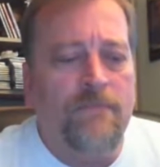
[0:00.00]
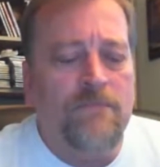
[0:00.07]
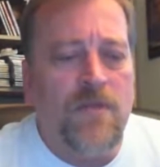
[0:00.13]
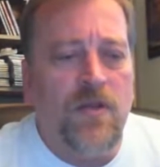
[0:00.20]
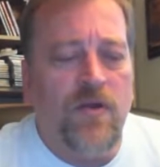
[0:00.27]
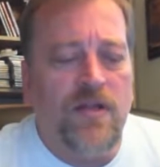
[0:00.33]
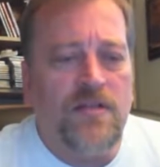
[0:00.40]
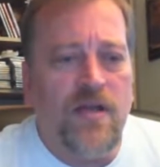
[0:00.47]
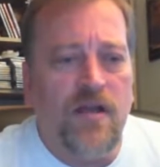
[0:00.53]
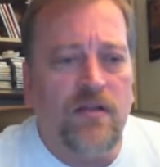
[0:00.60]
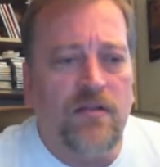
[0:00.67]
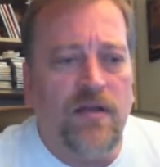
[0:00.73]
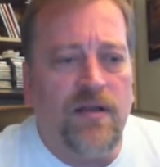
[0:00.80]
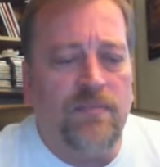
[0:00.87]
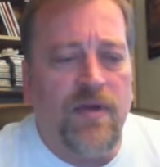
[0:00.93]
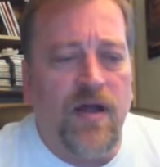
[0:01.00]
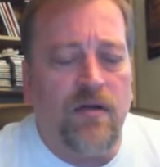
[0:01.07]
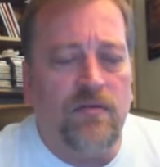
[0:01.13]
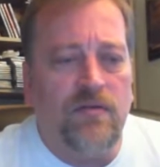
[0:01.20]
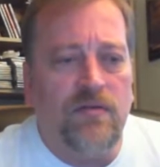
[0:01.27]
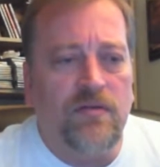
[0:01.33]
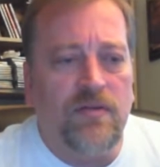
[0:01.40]
I talk a lot
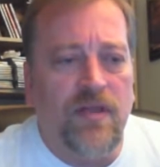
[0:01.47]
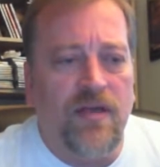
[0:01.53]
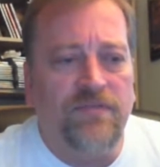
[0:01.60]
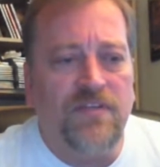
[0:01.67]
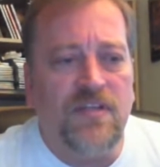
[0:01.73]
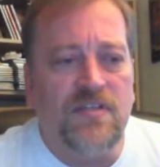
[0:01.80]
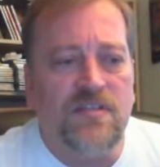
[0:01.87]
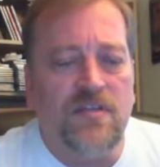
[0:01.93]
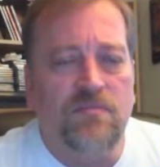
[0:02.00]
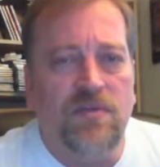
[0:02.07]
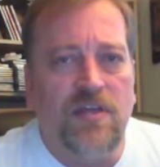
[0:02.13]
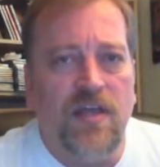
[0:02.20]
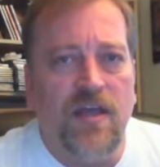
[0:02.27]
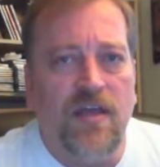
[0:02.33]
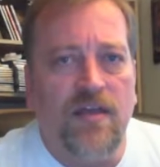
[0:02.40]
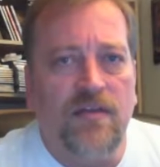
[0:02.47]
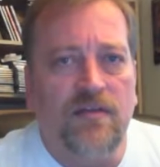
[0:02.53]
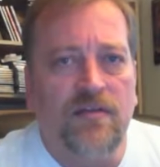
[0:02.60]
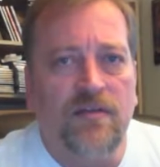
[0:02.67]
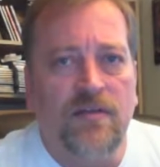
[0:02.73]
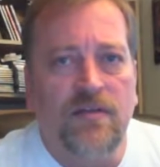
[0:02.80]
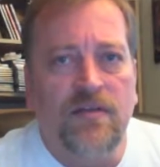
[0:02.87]
about the FDCPA,
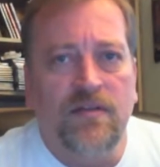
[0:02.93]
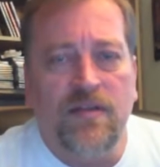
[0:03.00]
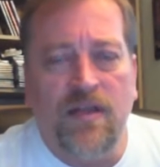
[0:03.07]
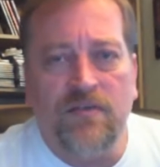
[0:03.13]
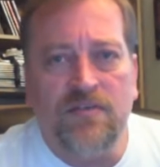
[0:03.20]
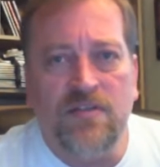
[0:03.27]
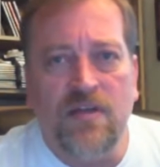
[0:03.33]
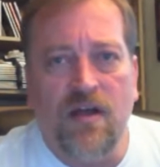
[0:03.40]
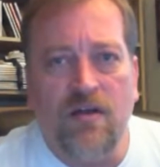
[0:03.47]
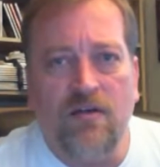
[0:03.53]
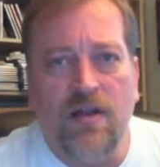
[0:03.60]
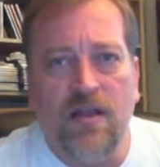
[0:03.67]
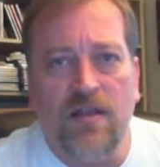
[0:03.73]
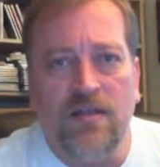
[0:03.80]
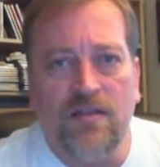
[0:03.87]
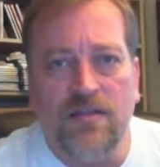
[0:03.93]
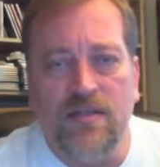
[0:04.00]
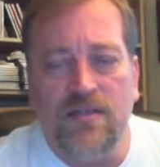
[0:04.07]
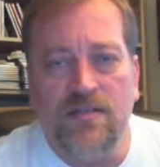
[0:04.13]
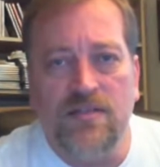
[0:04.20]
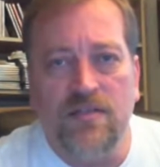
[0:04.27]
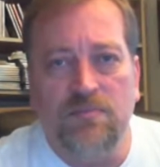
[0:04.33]
the FCRA, and the
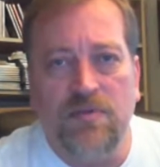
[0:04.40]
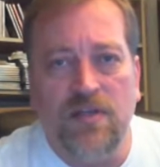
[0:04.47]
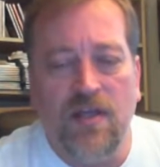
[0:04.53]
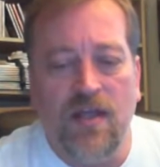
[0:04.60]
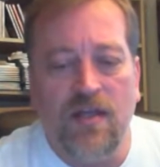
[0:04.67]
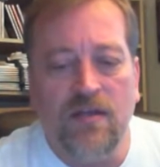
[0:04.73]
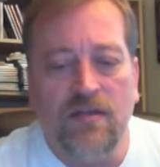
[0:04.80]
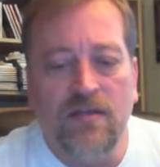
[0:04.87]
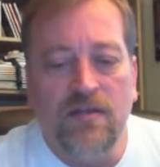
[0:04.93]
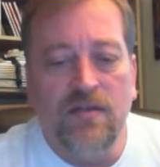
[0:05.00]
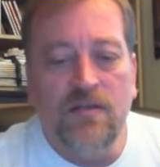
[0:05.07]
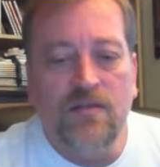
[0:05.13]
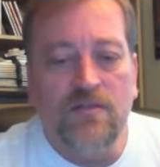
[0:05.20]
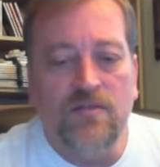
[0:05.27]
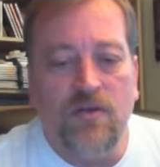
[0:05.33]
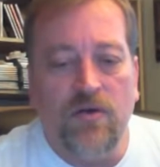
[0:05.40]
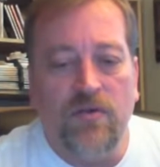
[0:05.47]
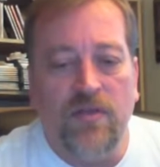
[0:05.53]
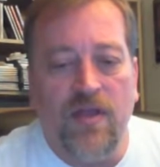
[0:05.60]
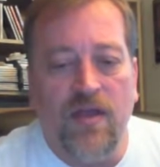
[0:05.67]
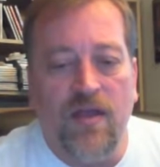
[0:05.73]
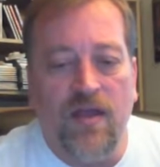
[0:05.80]
TCPA. So
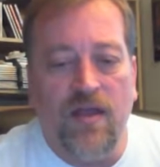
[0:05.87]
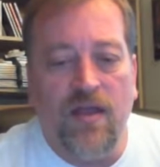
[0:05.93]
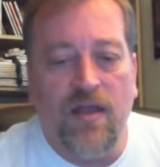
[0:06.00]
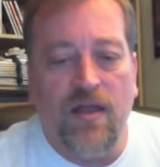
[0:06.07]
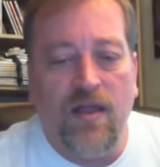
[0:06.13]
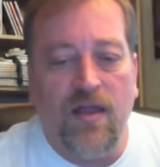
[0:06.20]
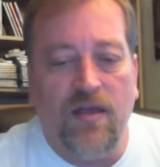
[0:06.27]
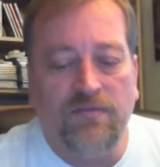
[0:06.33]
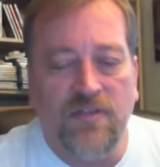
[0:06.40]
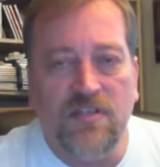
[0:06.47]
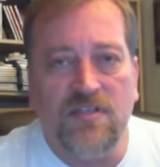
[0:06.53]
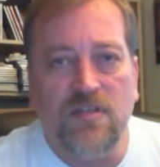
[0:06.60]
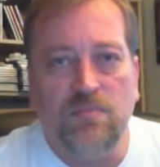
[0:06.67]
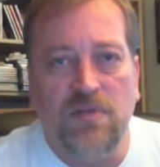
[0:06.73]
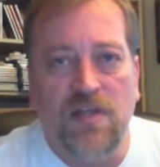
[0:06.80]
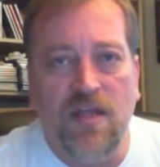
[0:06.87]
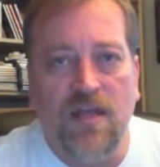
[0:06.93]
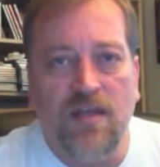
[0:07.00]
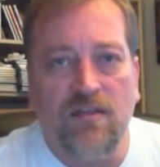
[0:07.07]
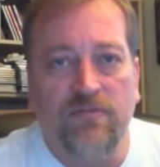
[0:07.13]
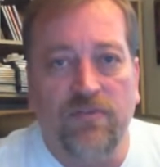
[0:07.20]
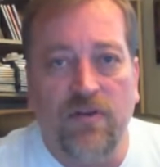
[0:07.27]
the
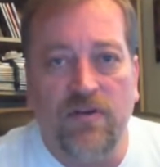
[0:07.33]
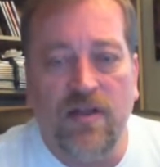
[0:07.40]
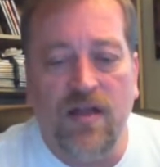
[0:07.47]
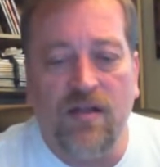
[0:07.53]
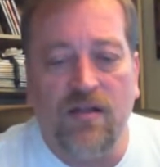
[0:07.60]
FDCPA, the Fair Debt